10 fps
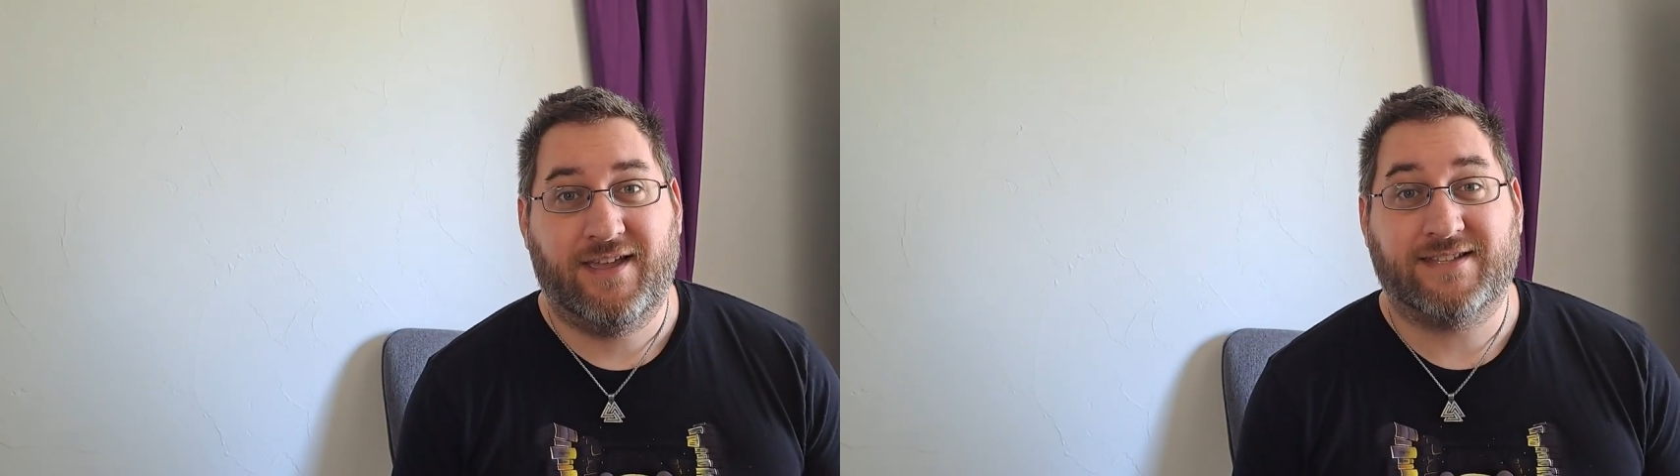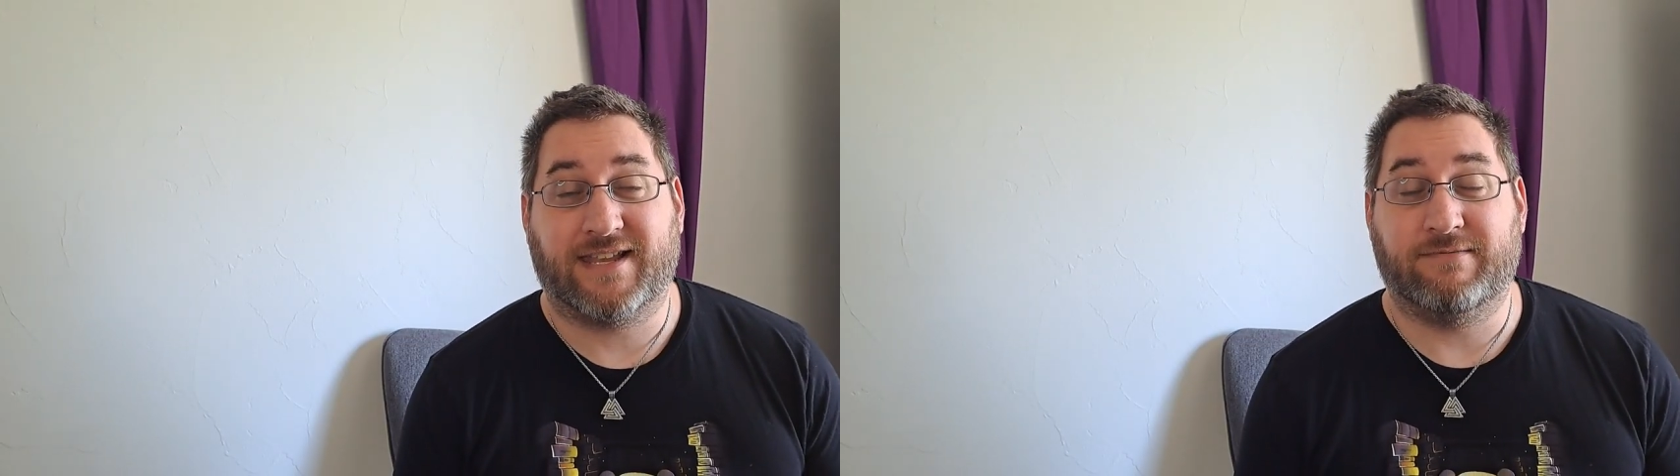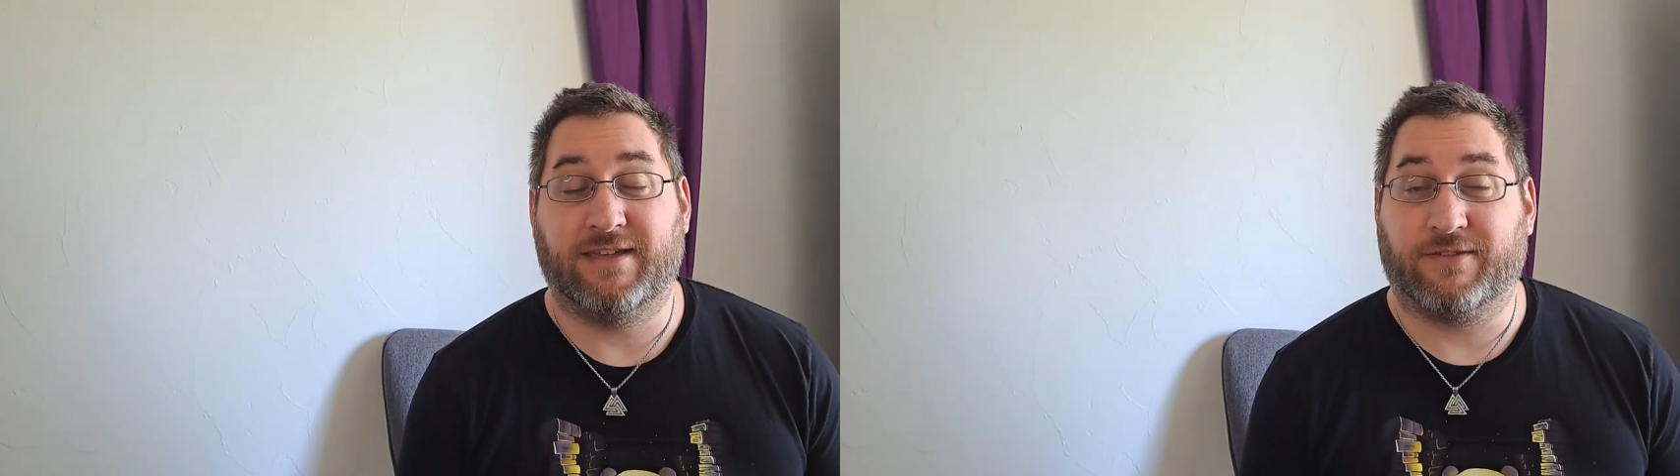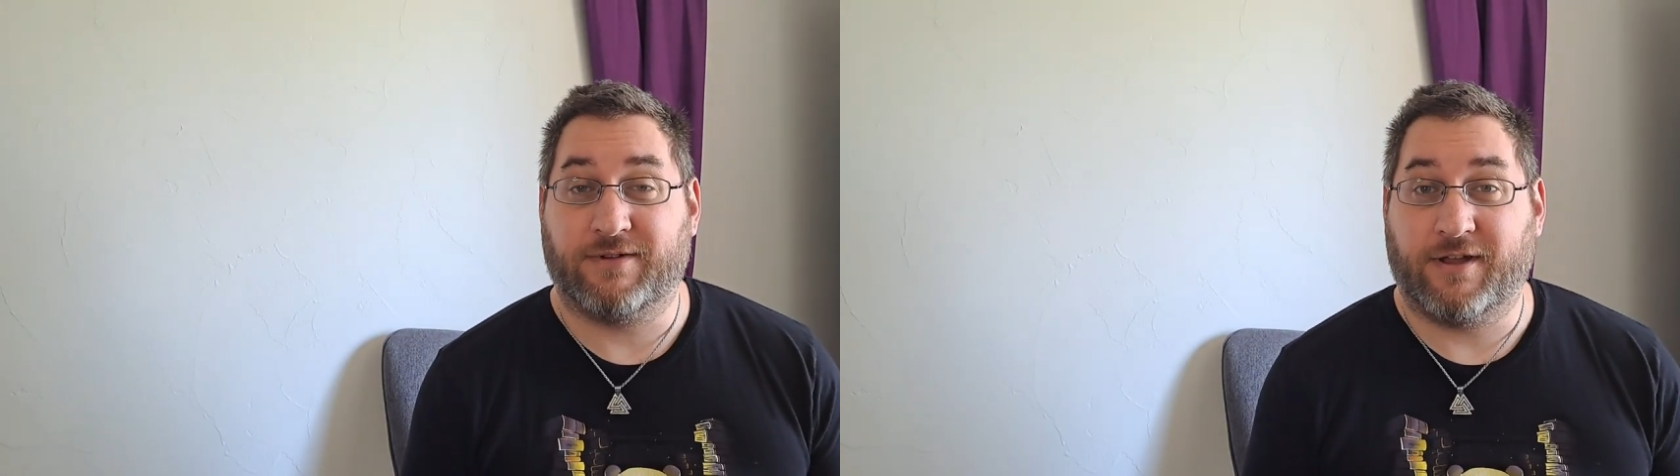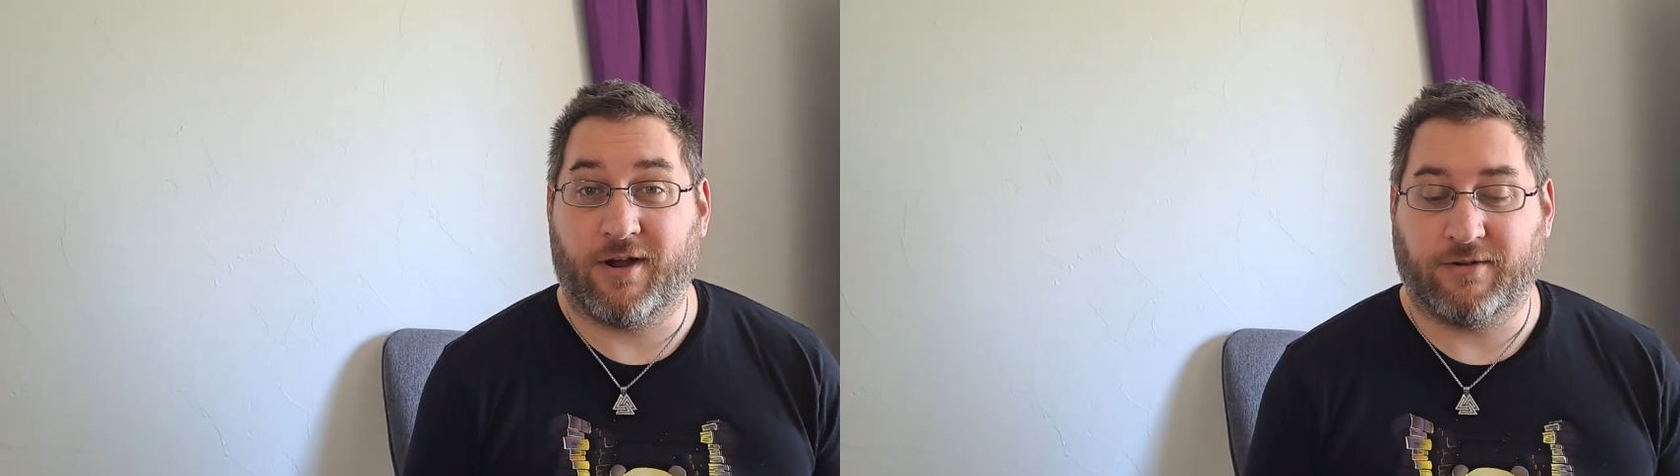It's going to be a
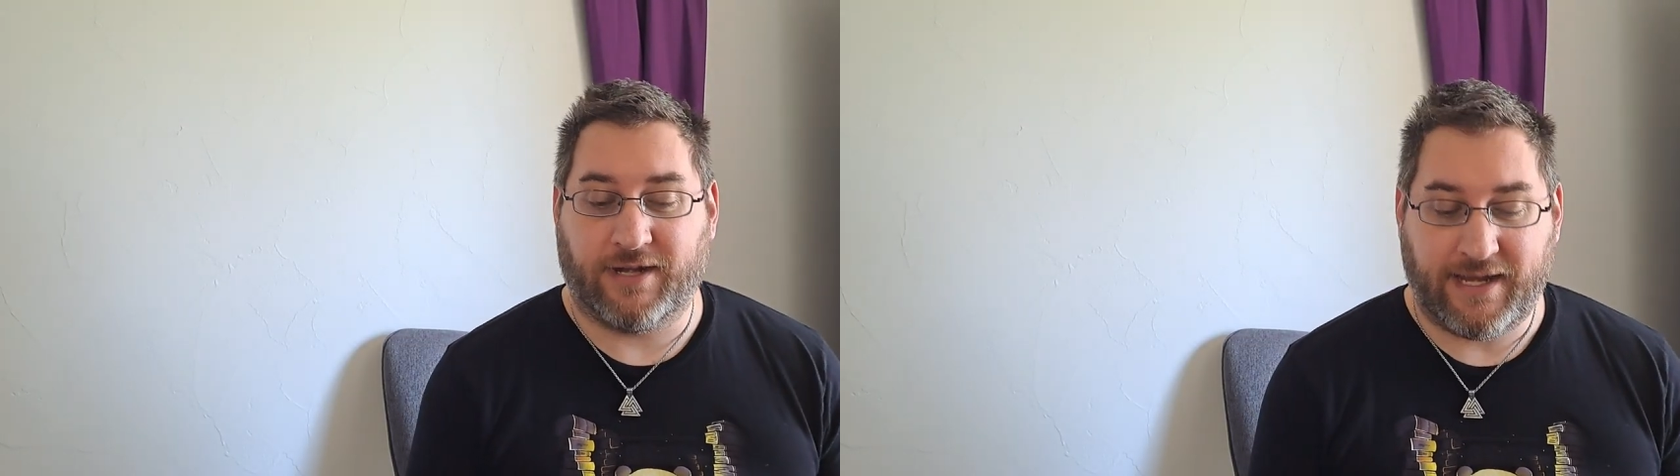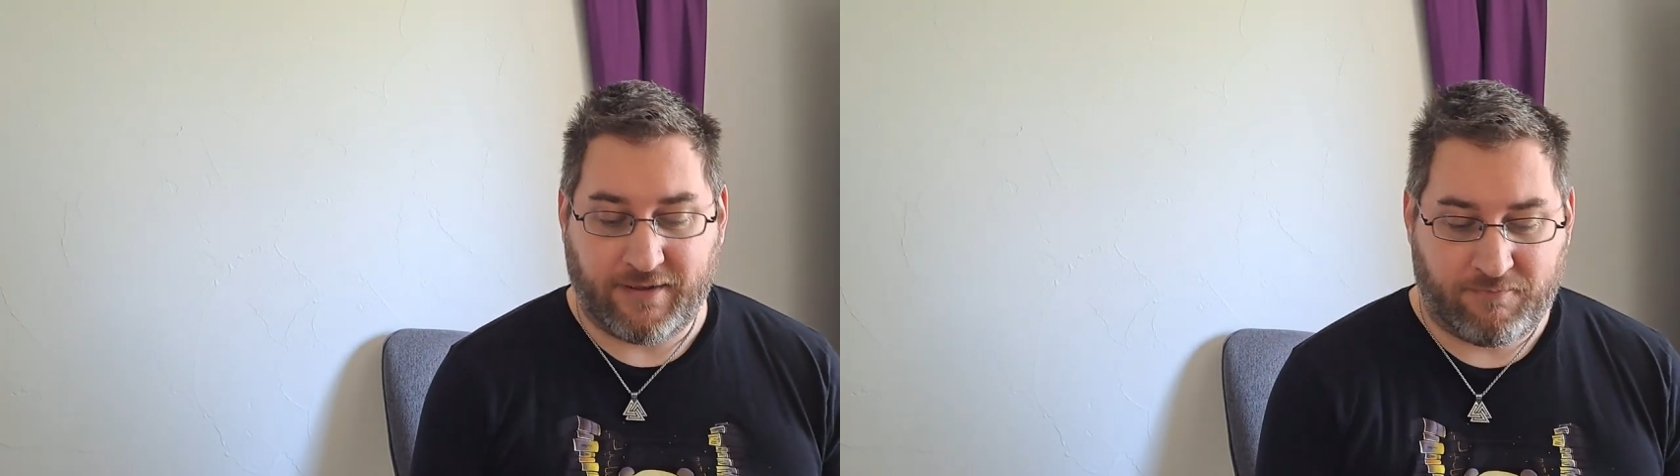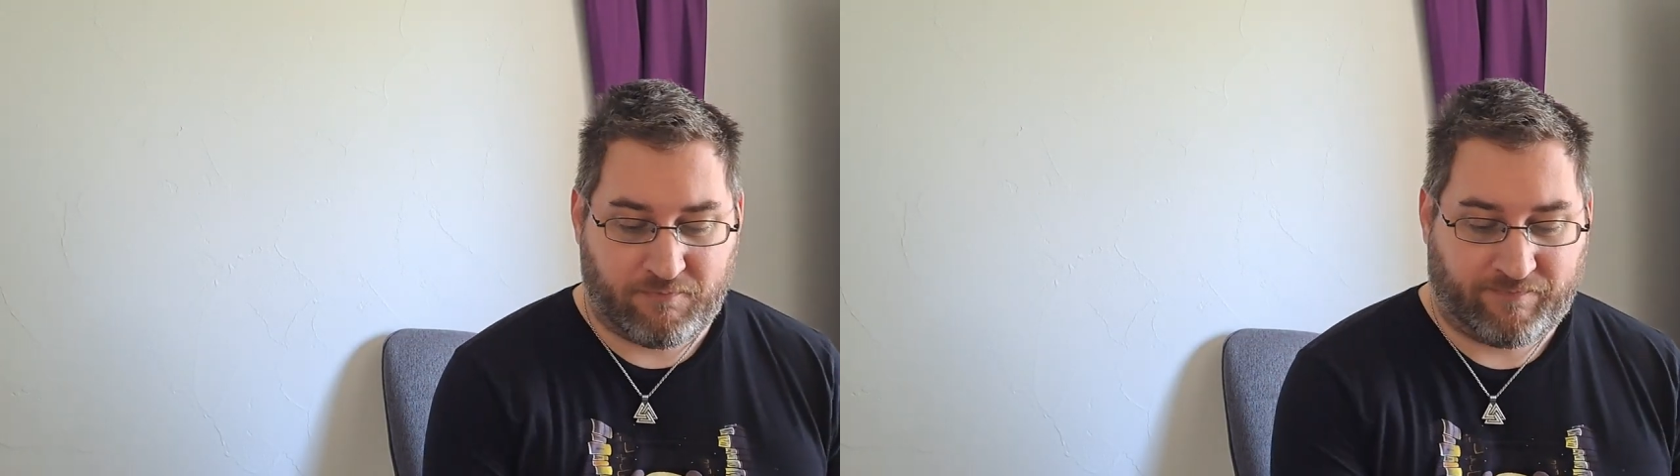3-card reading,